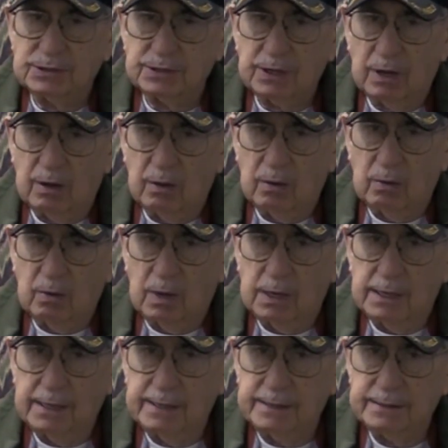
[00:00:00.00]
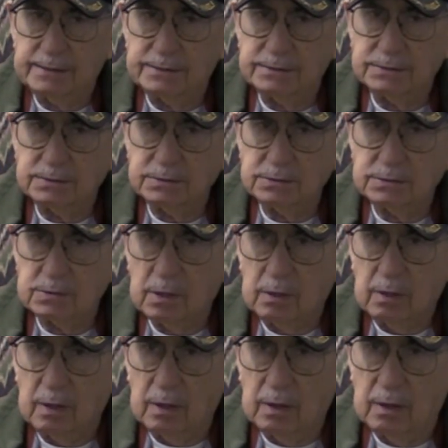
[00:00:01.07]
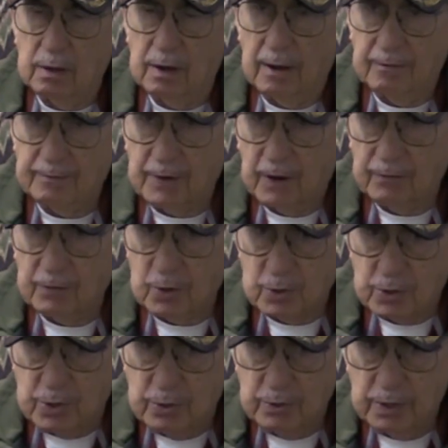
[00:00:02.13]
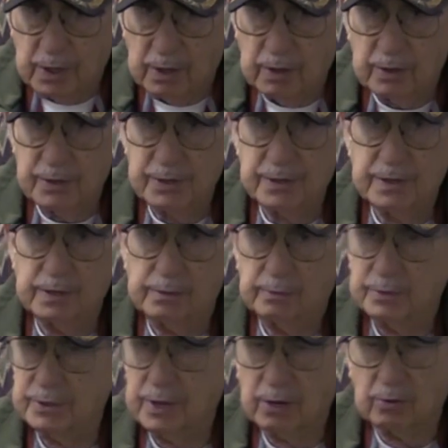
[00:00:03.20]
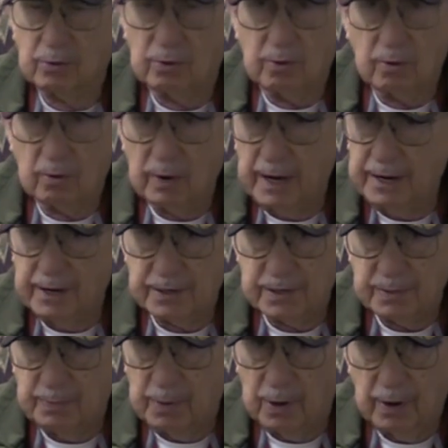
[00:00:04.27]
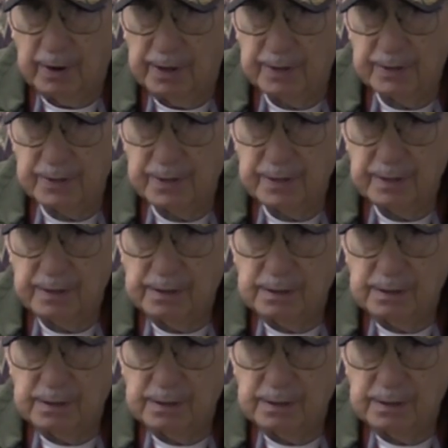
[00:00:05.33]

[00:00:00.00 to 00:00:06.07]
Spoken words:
So I left after 2 years. It was a great experience.